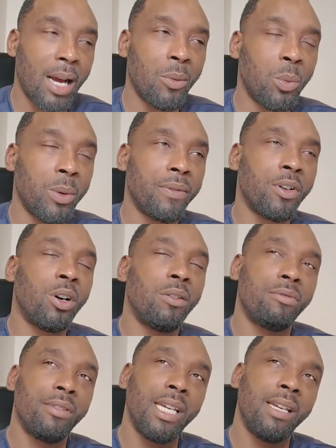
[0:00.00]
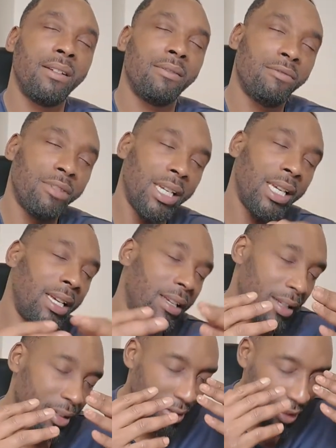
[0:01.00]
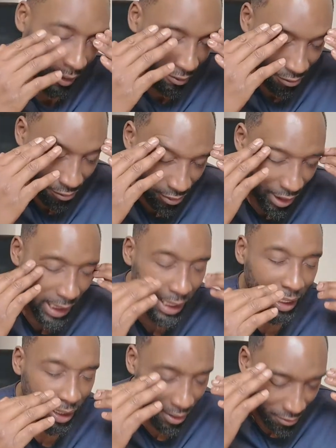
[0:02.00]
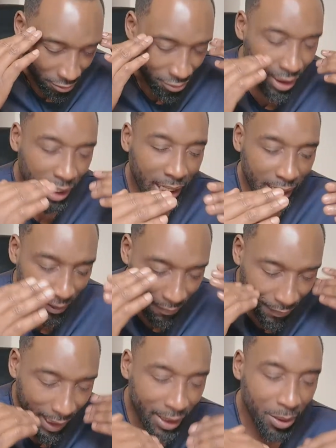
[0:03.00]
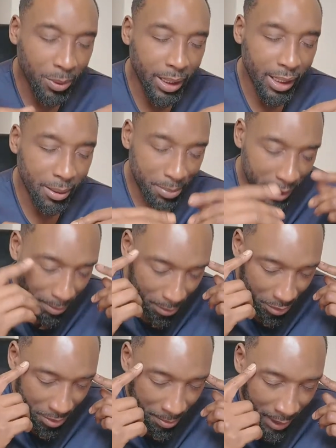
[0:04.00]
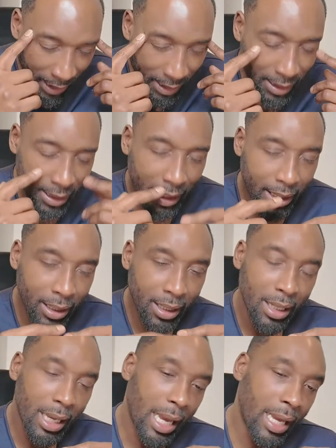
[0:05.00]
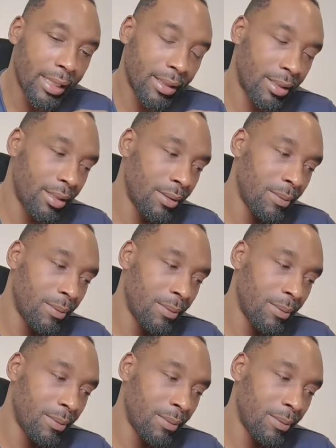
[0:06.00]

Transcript: we've got to really re-evaluate people's mindset and